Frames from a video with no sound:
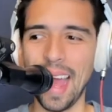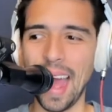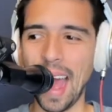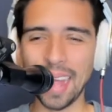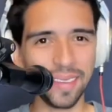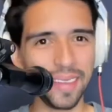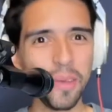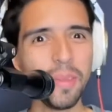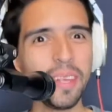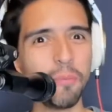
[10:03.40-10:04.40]
I see
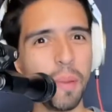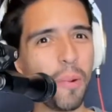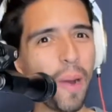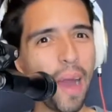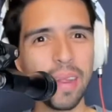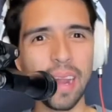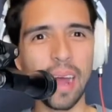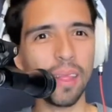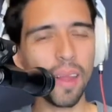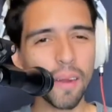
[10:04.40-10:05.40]
all these people having a
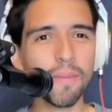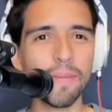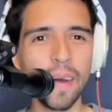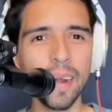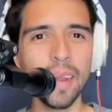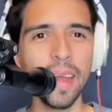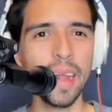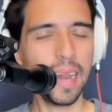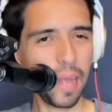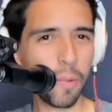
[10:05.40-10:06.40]
lot of fun,
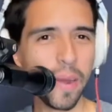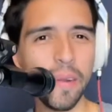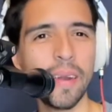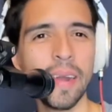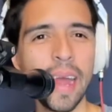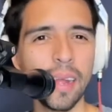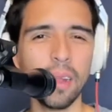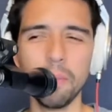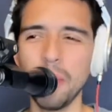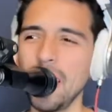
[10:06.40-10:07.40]
like we are in a
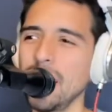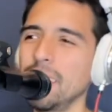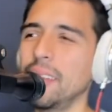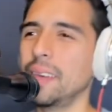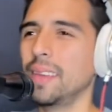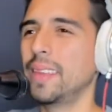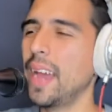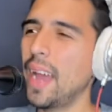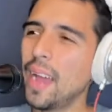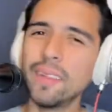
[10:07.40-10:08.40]
nightclub. They're
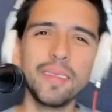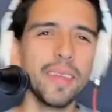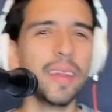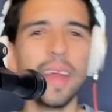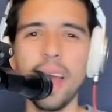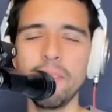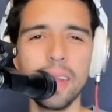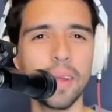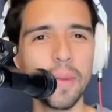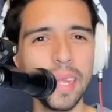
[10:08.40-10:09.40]
dancing, having
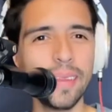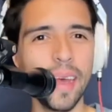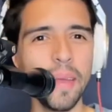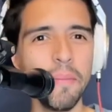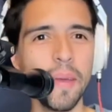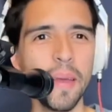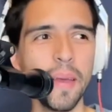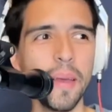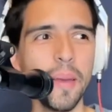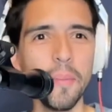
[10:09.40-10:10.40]
a great time,
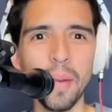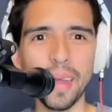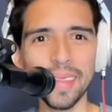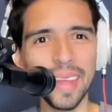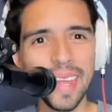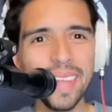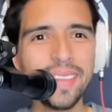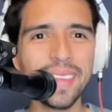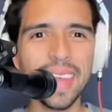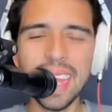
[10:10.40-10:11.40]
but
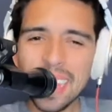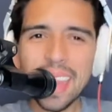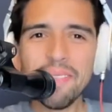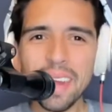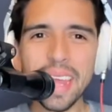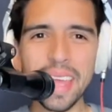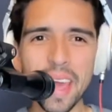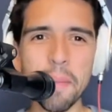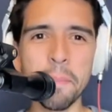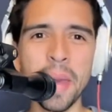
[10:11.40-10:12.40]
it's 11
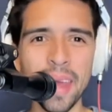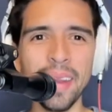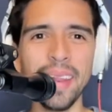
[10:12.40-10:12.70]
a.m., man.